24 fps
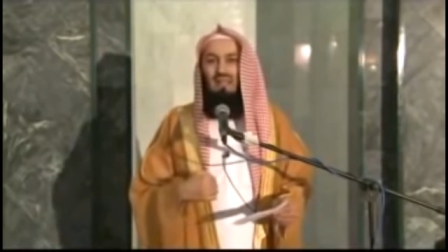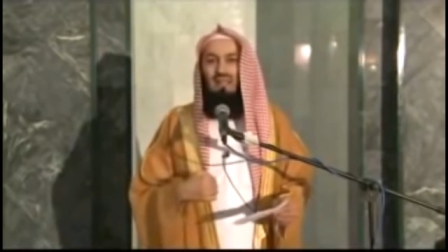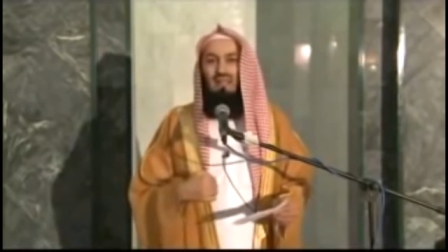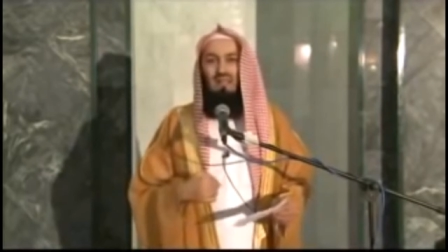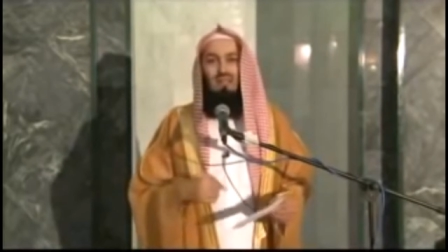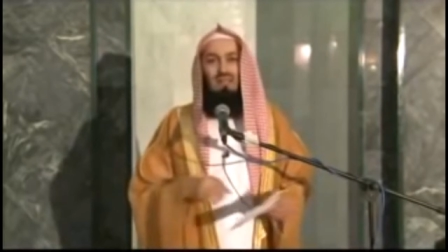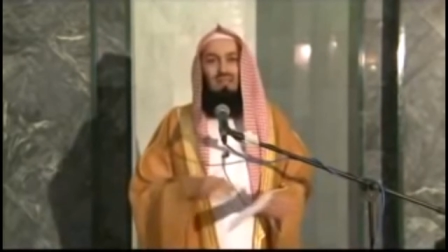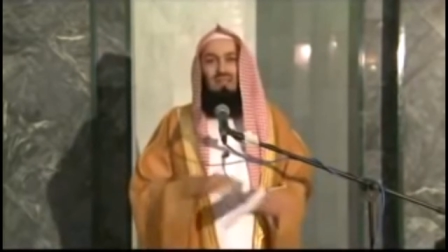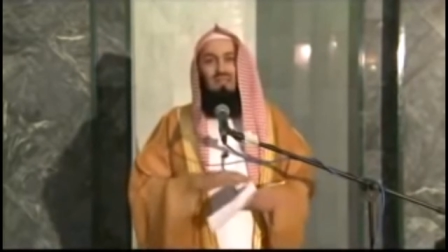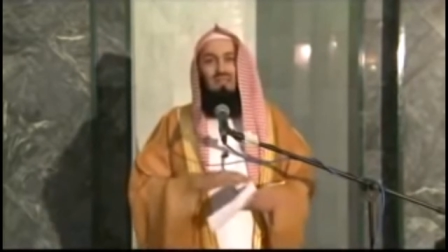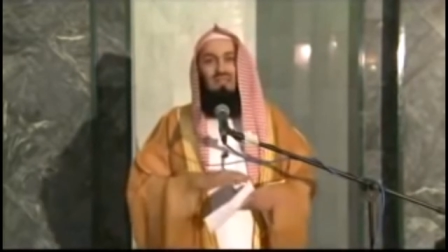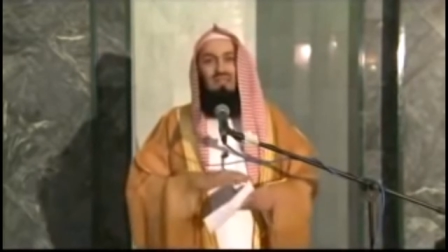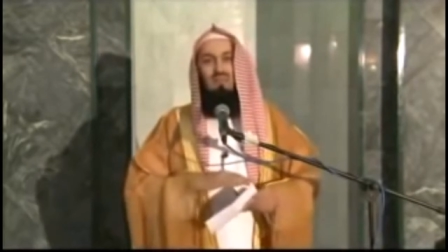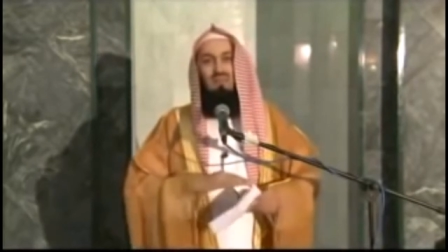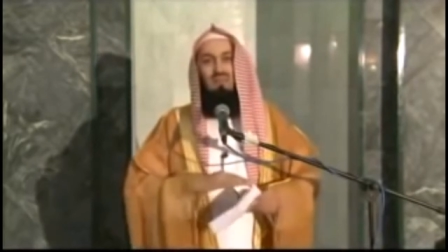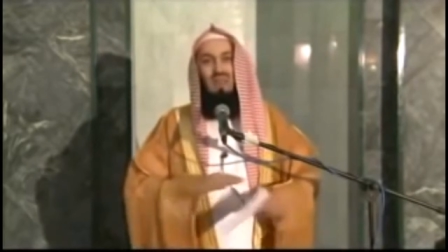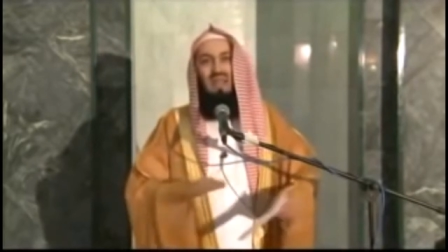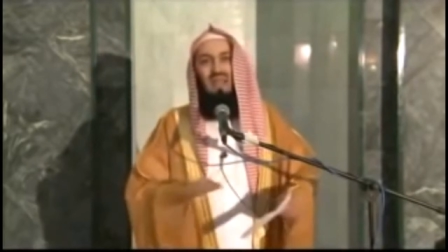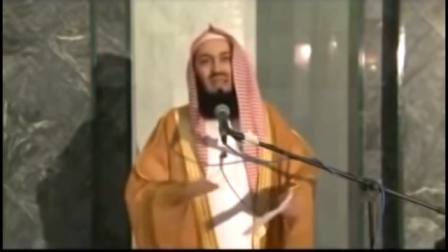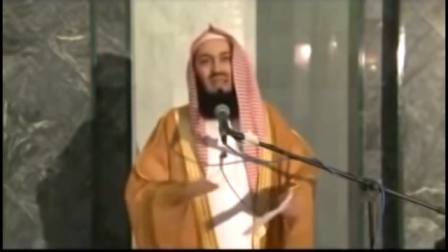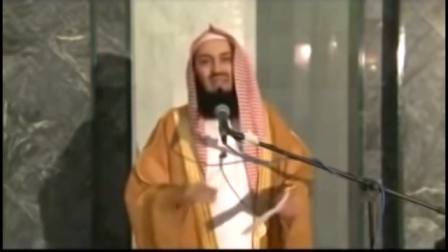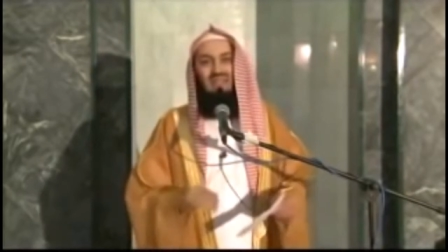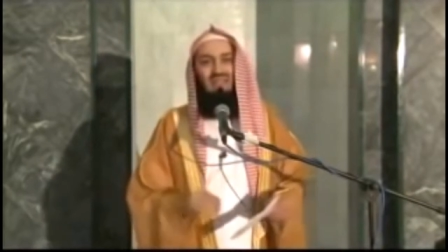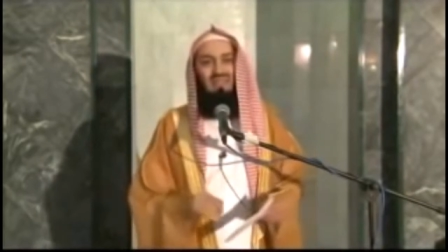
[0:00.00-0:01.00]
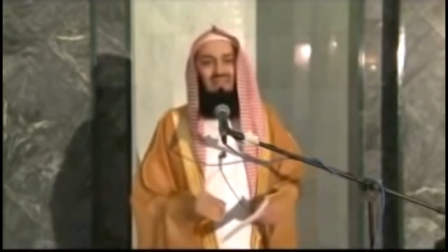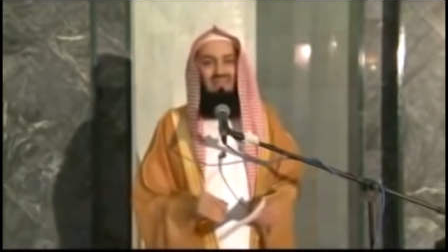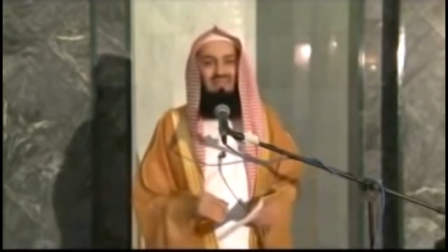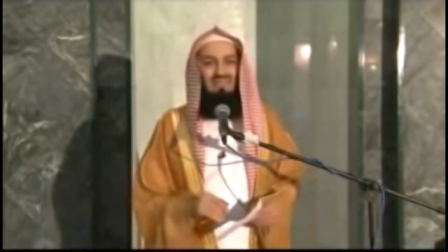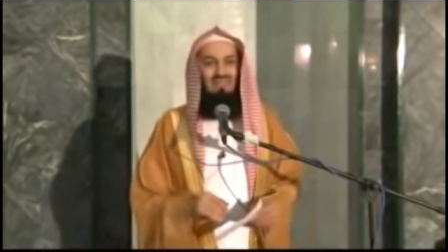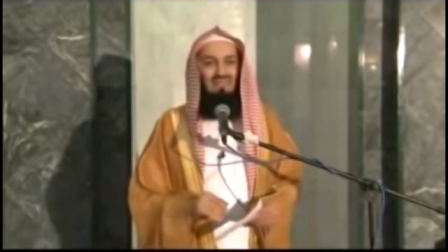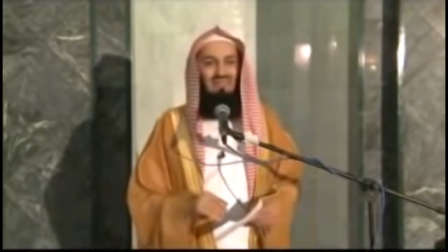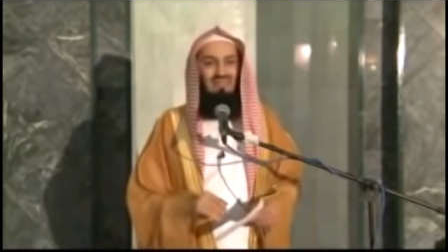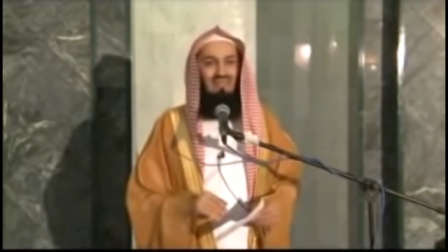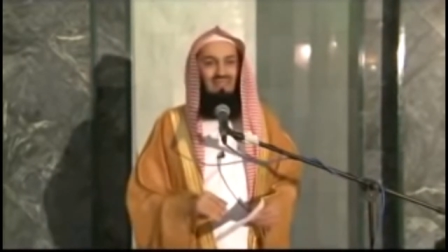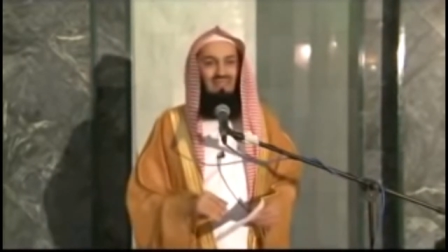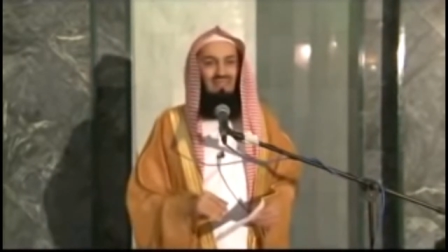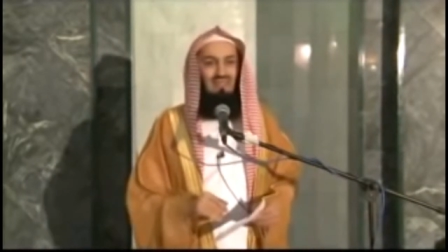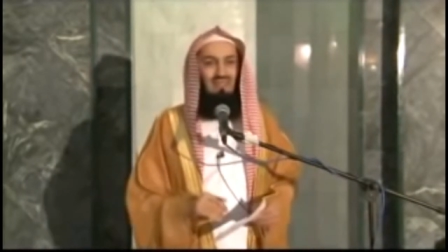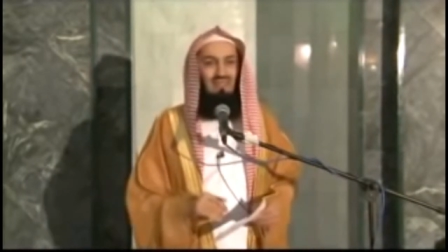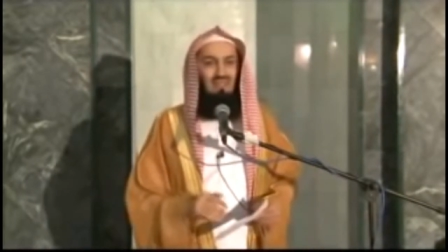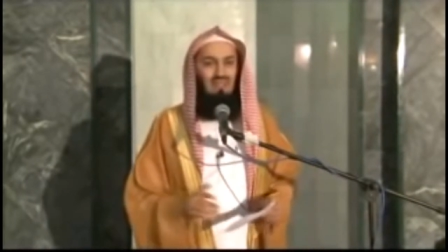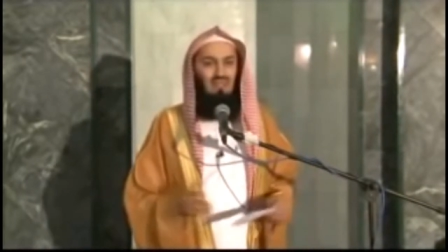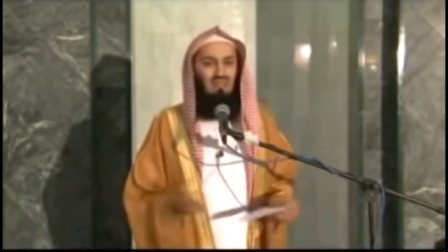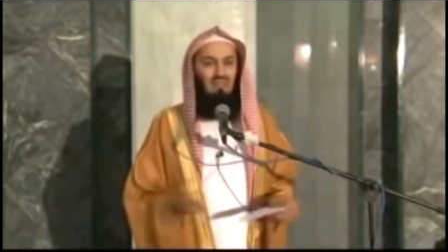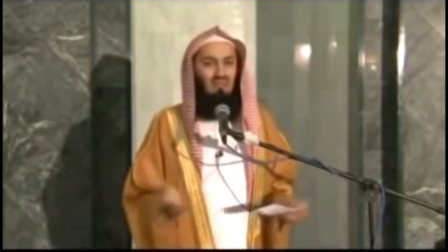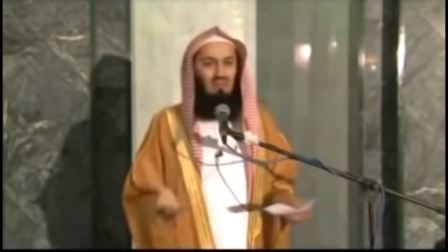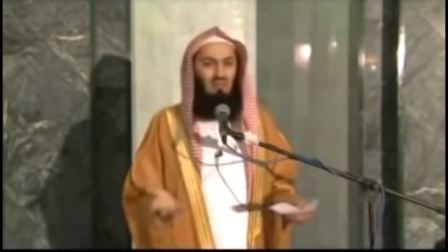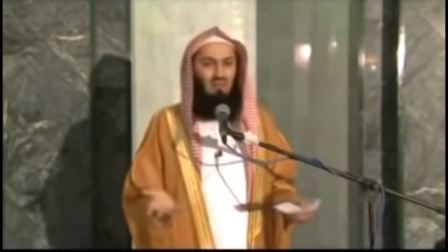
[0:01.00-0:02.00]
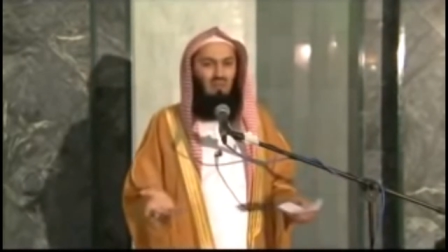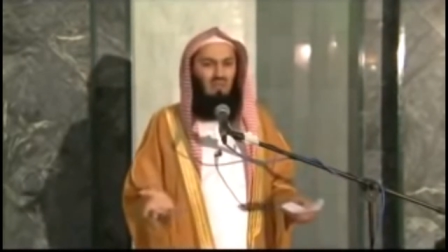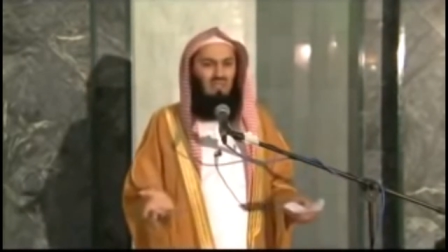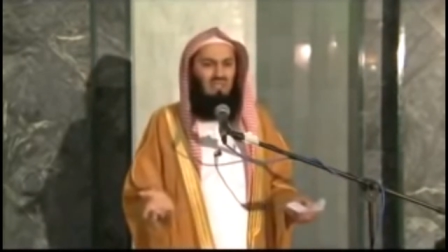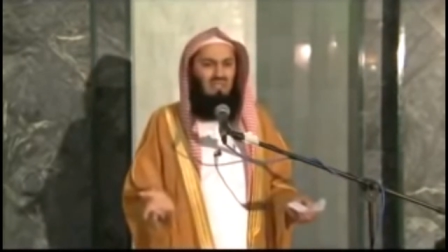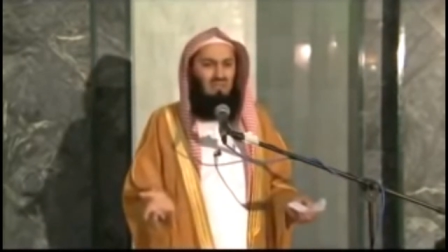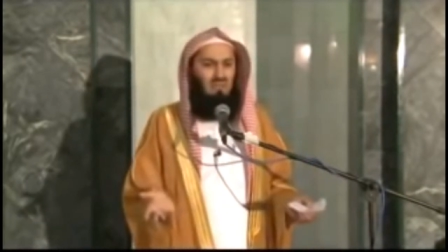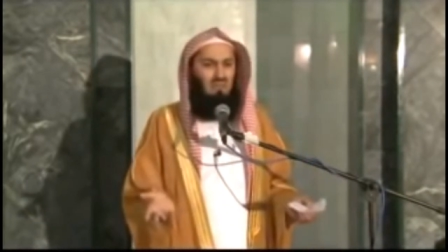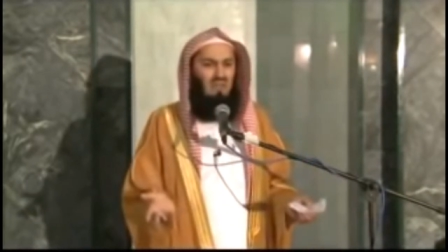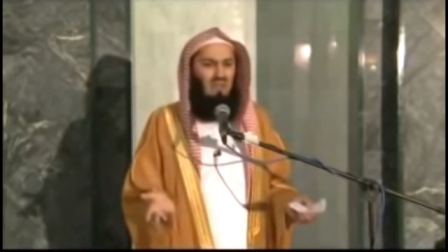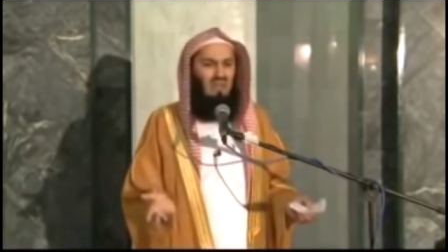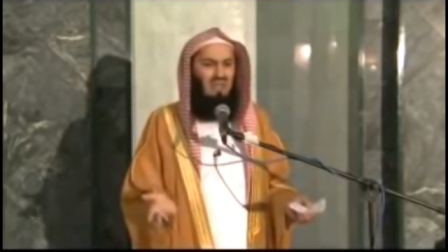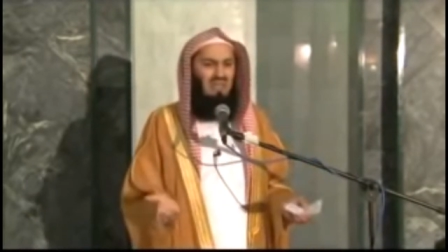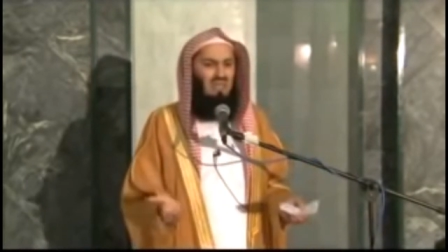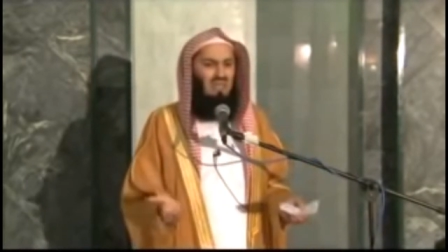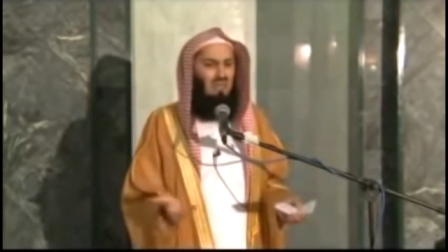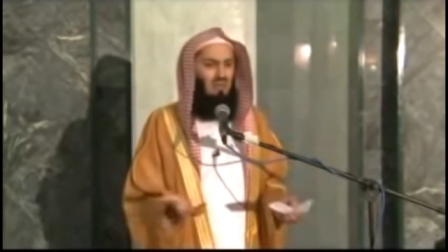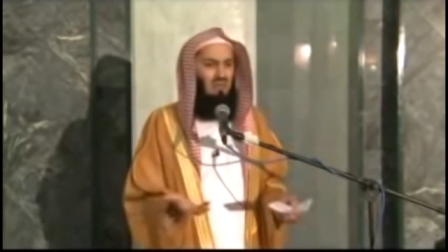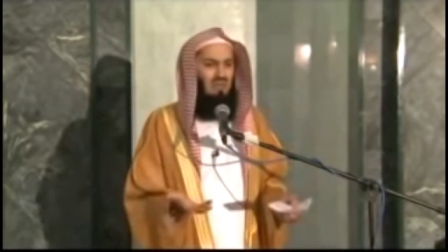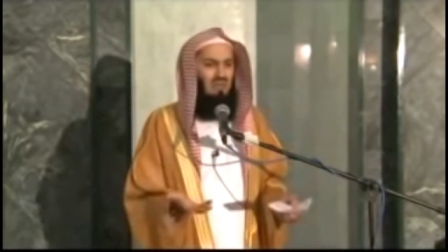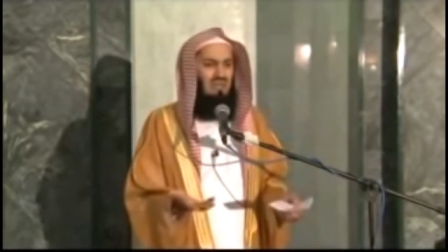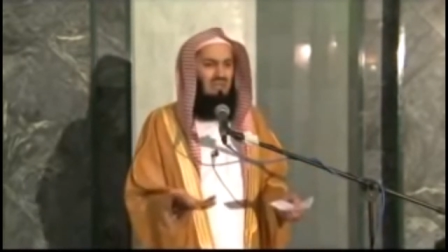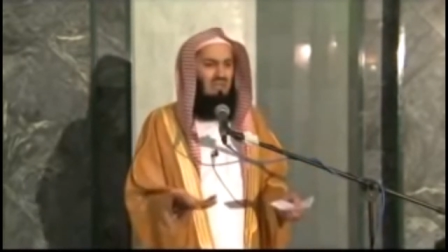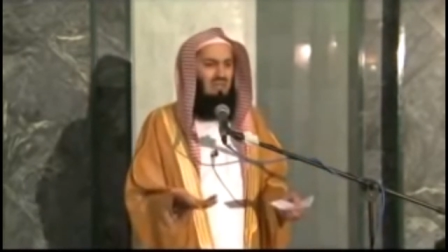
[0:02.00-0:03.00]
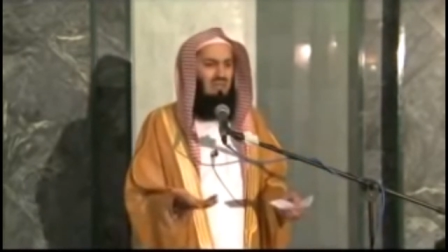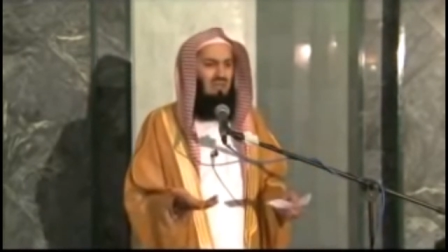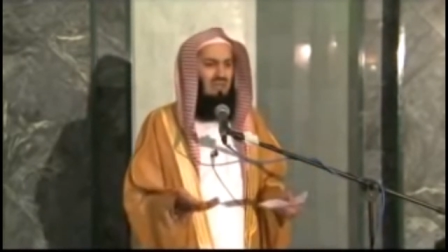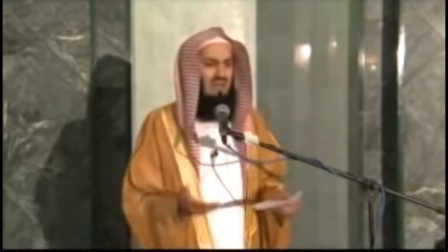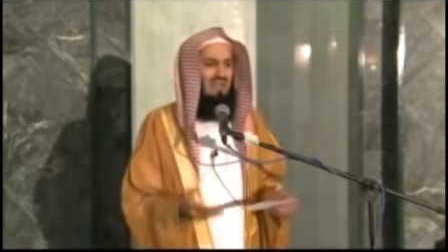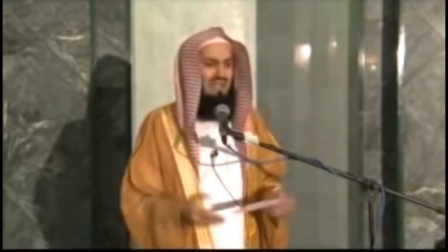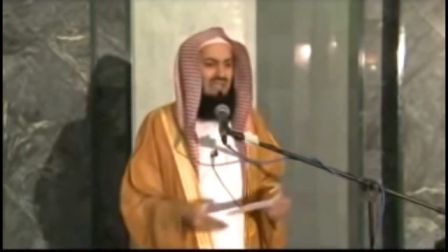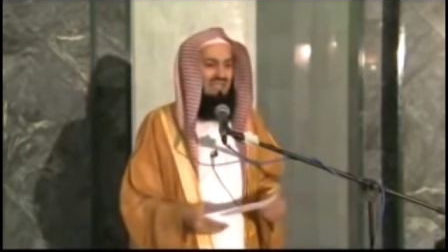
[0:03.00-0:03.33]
that this is bad. If it wasn't bad, they wouldn't have